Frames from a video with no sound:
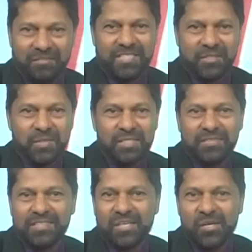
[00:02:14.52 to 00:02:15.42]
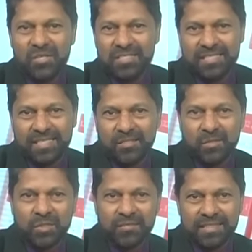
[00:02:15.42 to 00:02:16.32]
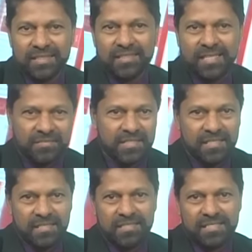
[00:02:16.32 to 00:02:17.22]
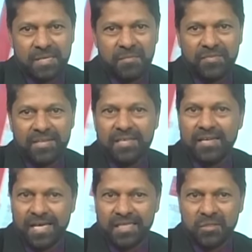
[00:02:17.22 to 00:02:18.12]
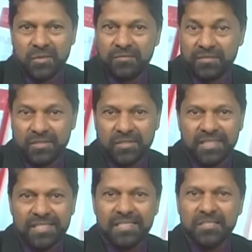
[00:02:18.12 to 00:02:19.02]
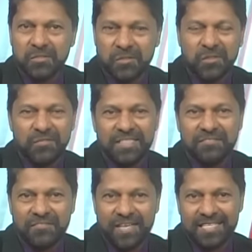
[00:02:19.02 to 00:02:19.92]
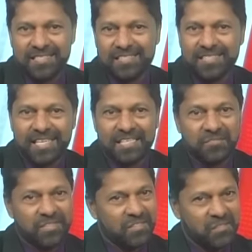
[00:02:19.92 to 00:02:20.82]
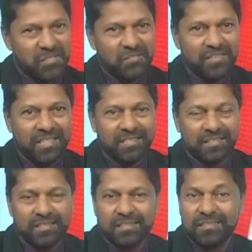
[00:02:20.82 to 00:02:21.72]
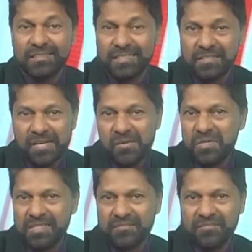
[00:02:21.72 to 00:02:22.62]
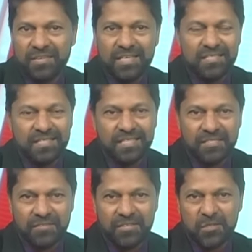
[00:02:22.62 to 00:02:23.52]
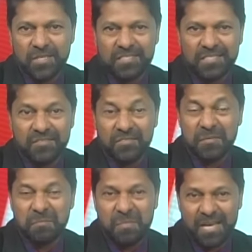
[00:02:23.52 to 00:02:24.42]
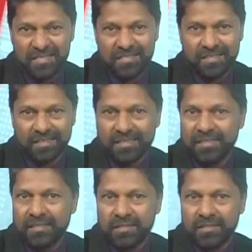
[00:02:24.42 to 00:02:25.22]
FC Goa were all set to overturn the deficit in semi-final leg 2 at Fatorda. So were the fans, set with all vigour. The crowd, the fans and the franchisee were ballistic.